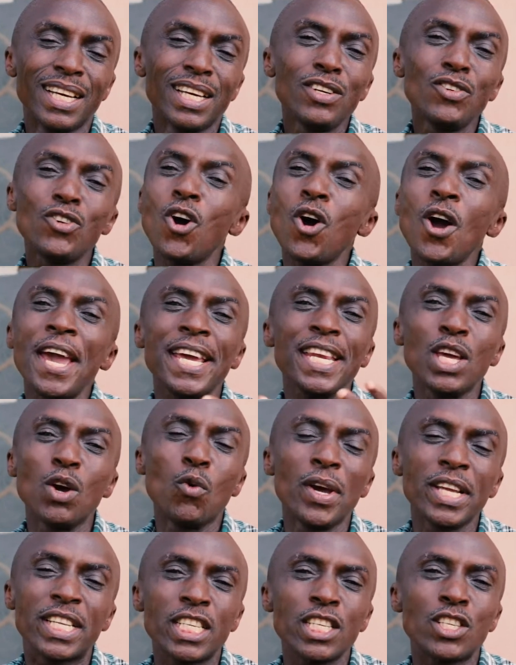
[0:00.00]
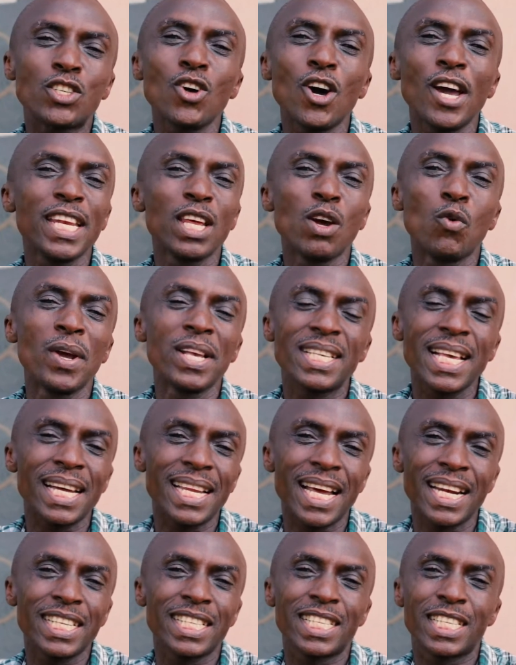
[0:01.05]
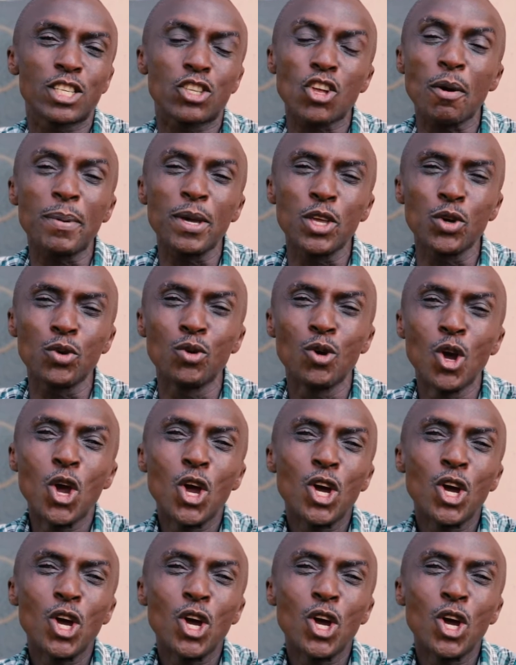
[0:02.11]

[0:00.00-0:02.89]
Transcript: No any witches, no any wizard that is disturbing you.